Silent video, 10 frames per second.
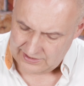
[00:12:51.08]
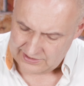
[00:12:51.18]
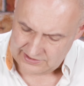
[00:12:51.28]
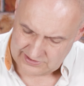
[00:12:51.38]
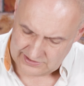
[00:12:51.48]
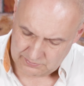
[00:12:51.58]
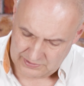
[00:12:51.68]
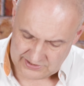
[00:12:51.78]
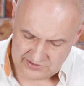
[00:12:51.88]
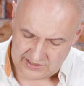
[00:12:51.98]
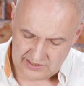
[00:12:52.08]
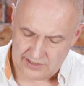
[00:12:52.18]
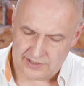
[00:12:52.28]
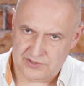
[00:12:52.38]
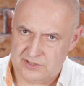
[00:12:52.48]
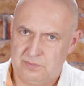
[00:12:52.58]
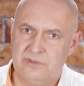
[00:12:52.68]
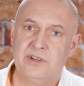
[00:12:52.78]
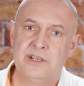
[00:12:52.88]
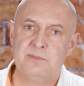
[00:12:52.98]
And this little plastic guard just
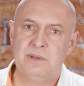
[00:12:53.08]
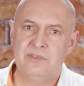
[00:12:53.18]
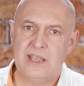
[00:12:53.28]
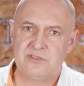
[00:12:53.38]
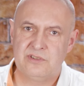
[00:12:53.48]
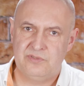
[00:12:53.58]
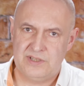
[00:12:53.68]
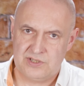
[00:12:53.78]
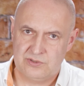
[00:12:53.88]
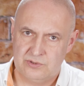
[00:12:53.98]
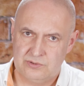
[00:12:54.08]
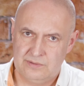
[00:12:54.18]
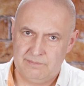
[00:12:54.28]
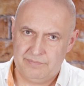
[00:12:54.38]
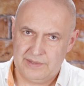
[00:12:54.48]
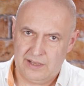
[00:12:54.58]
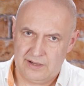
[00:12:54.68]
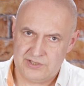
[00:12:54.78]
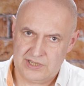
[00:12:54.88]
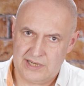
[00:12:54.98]
provides a bit of extra physical
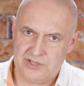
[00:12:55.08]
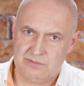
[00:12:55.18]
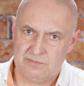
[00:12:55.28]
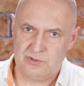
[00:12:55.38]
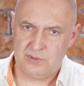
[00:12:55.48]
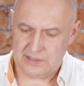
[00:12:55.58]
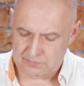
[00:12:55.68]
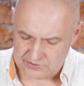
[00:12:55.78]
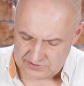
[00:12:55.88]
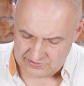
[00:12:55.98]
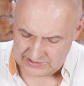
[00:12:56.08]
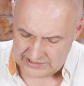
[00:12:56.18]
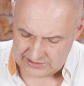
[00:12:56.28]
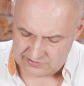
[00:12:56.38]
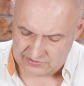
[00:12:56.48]
isolation between the positive and negative